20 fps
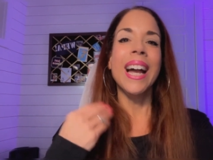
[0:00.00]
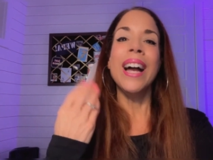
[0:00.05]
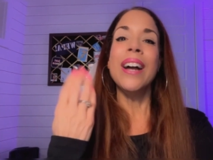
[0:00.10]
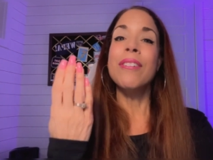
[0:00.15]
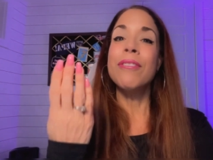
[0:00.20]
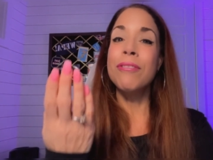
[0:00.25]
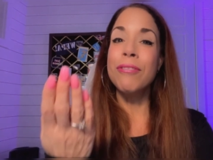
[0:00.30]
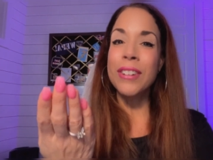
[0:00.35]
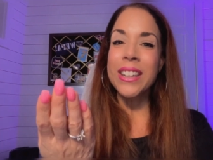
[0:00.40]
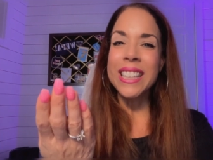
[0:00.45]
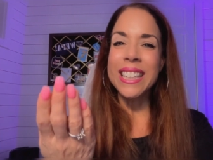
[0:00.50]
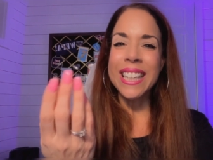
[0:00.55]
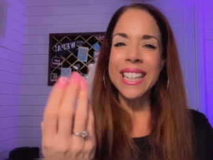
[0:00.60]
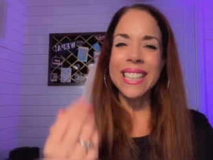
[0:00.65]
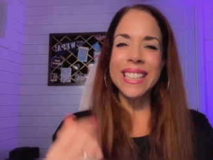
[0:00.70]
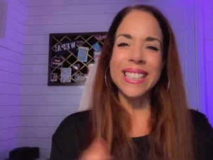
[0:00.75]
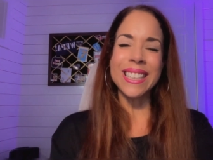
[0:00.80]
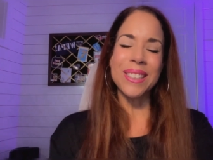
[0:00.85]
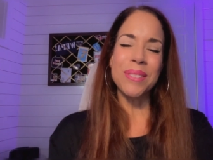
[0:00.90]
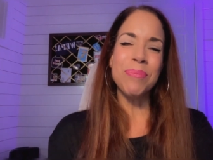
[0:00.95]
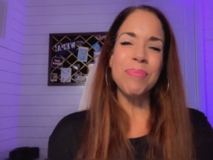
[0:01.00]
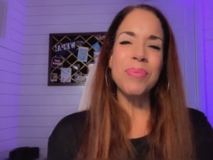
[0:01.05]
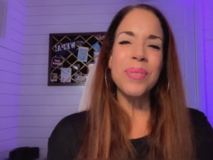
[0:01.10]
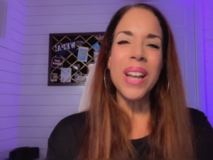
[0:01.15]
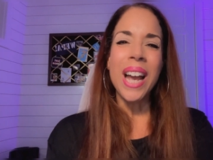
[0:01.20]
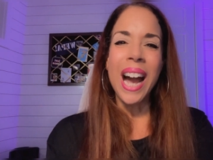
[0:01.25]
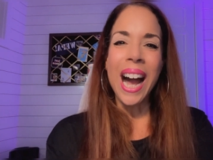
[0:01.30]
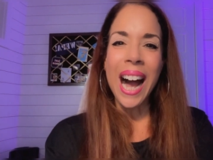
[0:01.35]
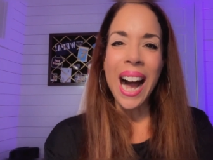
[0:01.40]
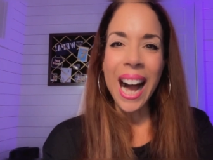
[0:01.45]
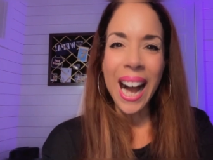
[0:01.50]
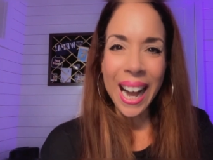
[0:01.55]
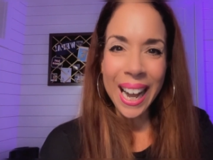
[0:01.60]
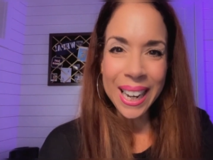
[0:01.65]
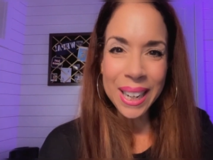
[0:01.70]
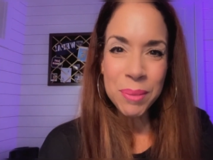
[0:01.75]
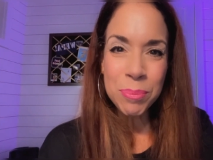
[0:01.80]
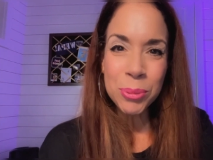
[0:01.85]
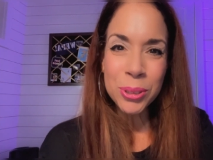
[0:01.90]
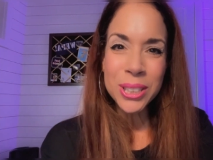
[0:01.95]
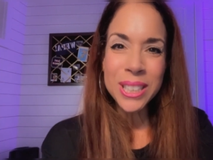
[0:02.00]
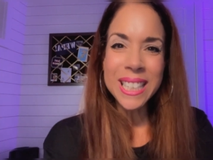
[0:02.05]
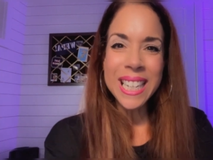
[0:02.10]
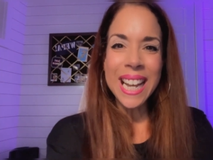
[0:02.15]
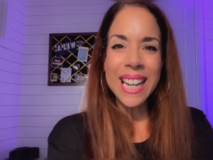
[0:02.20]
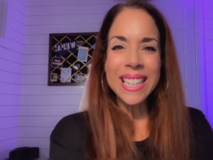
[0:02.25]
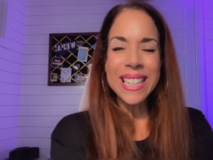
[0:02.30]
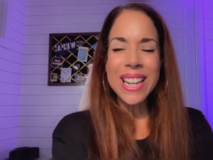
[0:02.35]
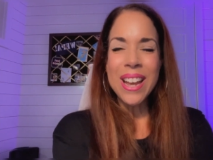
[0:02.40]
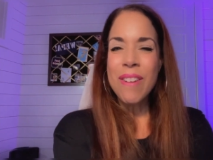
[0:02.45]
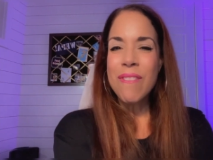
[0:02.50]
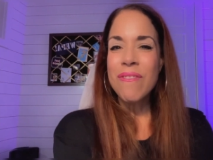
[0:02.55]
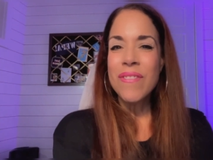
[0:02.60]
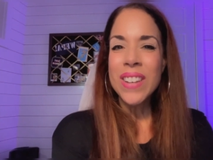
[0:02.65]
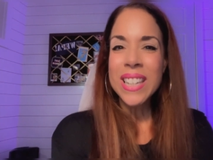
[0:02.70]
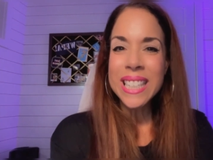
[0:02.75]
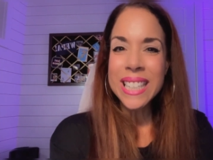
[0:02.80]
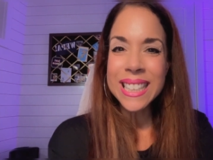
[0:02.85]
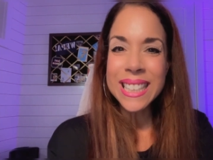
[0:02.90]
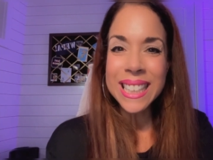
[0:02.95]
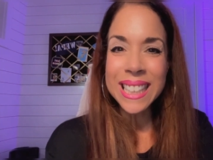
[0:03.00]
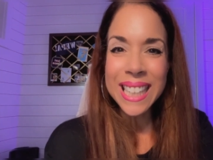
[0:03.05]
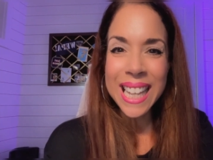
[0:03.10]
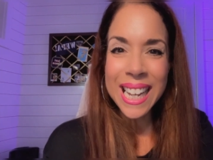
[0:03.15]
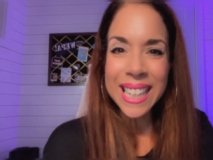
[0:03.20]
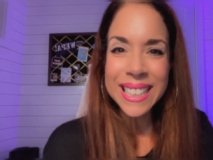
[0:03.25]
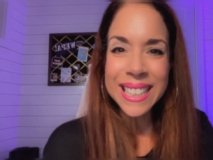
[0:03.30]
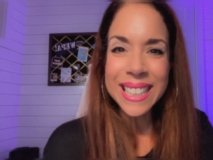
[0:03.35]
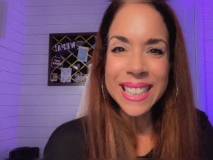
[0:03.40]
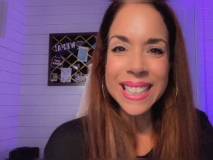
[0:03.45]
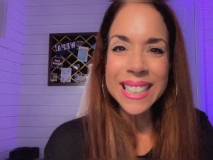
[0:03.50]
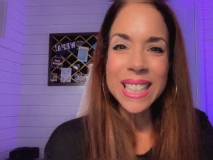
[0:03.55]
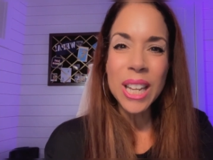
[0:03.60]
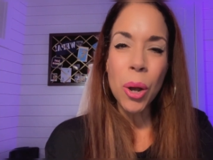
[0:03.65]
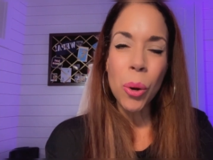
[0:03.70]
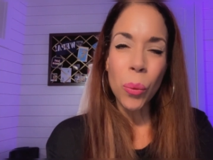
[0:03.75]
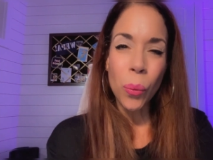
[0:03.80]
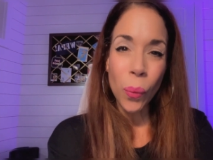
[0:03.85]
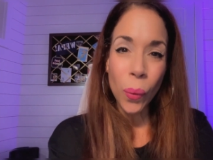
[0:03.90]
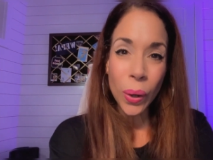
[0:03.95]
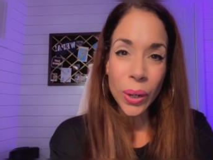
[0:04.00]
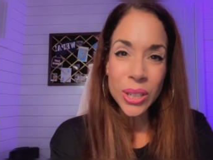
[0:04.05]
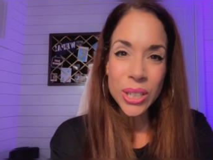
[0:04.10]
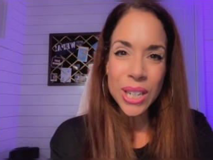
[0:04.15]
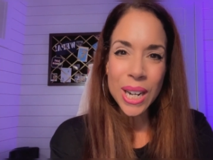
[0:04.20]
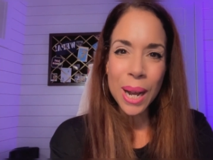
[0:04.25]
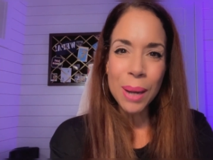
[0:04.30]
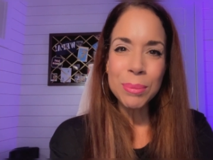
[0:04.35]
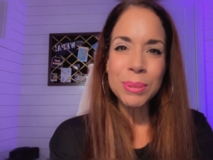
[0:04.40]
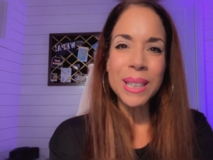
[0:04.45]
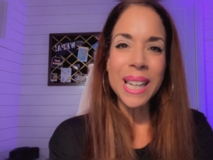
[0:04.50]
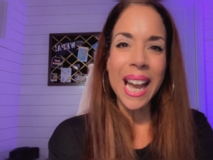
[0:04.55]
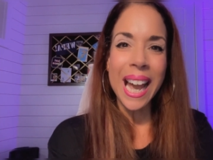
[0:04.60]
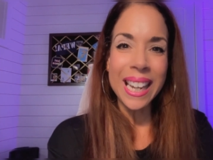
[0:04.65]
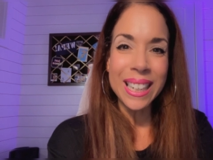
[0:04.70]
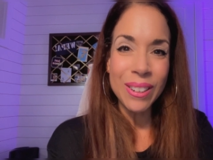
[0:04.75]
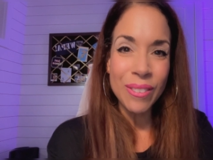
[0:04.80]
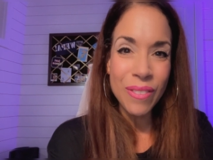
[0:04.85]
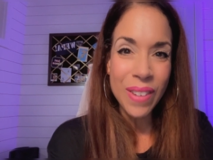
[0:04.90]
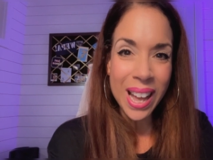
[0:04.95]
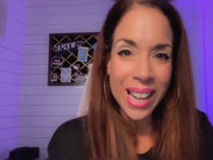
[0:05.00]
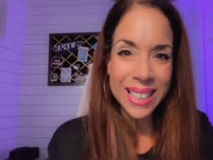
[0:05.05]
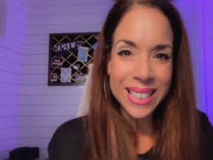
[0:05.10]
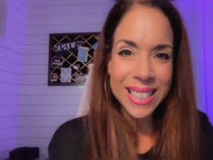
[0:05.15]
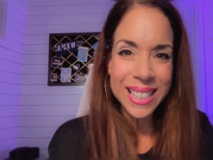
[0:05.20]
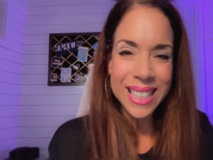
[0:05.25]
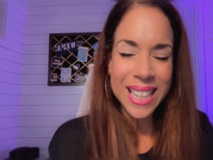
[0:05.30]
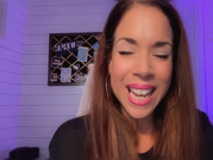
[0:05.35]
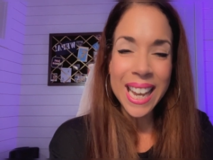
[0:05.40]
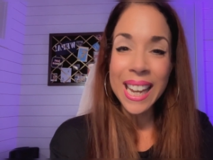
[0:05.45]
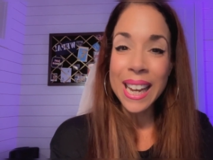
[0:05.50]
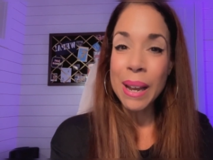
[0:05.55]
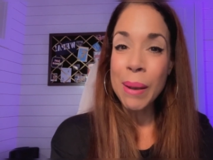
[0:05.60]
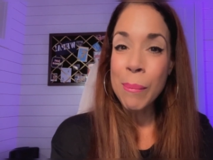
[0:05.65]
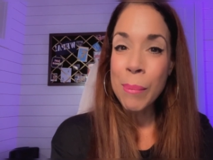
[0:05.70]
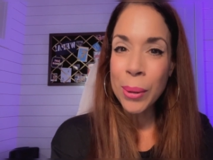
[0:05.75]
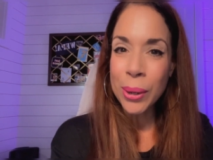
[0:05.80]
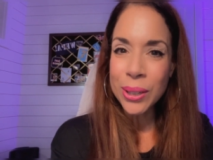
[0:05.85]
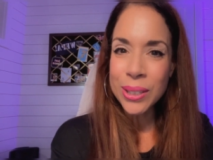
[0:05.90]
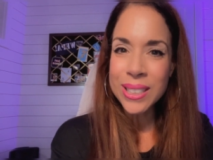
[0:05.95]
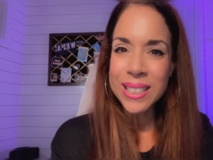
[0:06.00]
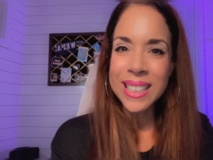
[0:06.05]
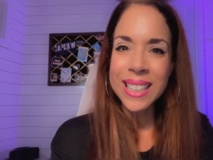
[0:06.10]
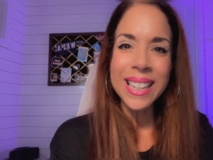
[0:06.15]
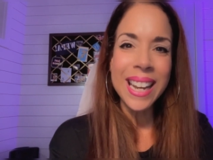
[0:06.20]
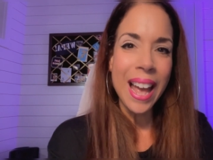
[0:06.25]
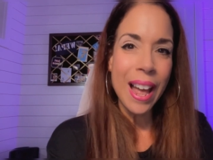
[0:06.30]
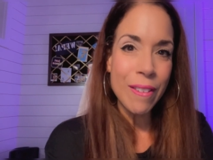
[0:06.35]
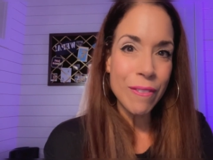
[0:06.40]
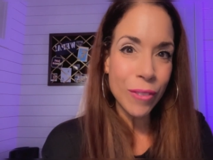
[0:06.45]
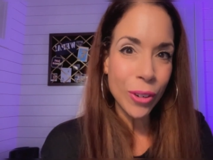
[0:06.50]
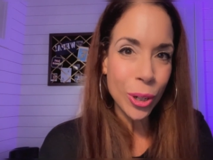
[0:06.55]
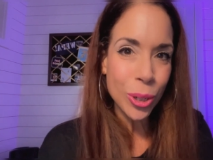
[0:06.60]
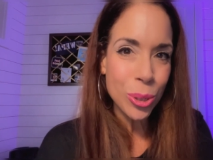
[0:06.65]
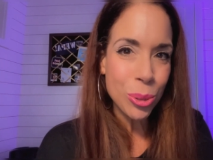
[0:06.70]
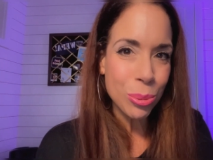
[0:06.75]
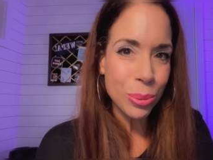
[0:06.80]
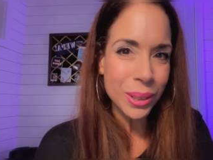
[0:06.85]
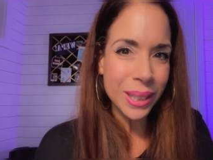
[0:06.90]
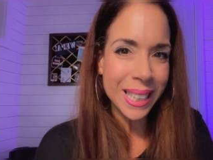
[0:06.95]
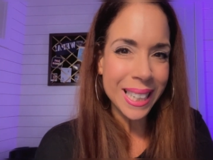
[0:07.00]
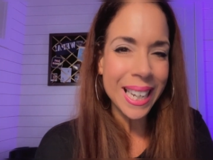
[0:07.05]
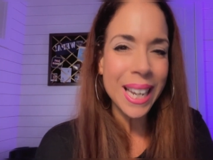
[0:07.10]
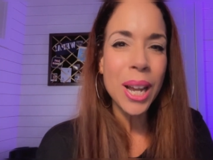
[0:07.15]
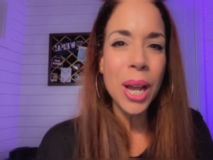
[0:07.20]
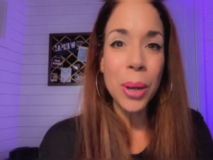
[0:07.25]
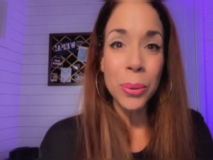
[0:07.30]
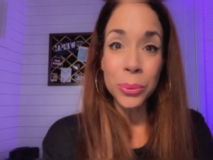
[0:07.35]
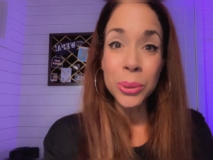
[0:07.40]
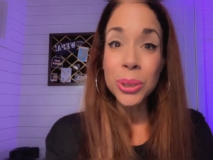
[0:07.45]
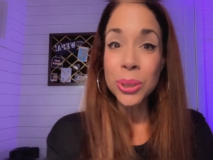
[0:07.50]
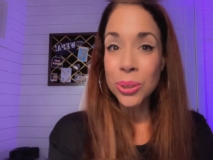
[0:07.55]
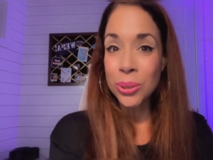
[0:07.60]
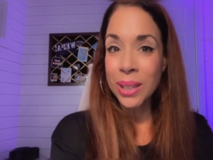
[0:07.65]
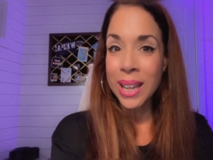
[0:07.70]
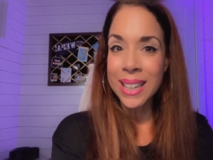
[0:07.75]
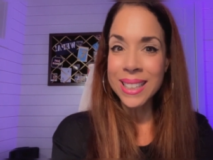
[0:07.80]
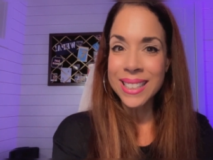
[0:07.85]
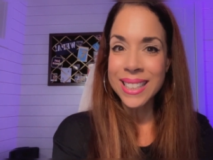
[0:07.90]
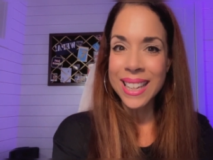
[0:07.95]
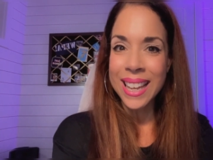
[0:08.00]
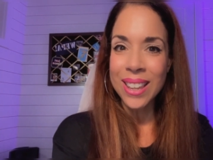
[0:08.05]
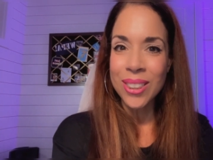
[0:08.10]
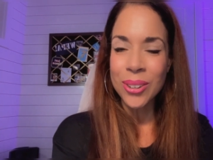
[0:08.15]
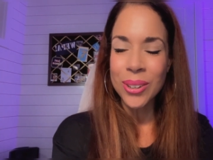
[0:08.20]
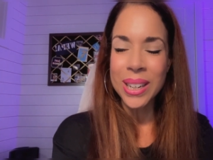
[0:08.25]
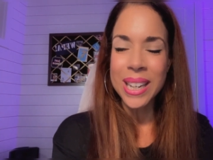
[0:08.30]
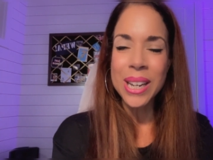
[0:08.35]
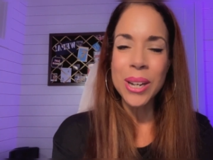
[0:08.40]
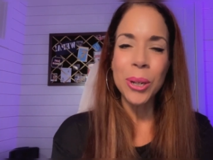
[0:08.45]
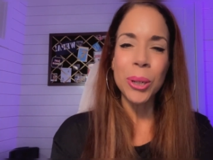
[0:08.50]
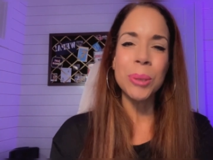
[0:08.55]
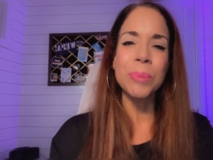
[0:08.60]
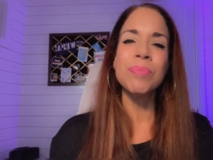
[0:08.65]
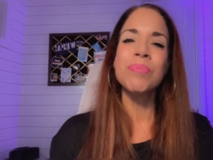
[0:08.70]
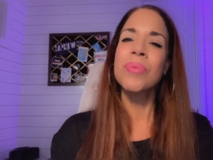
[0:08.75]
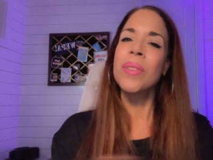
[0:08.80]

Fitness, I present fitness classes, workshops, and events in person and virtually, and we'll do that together here.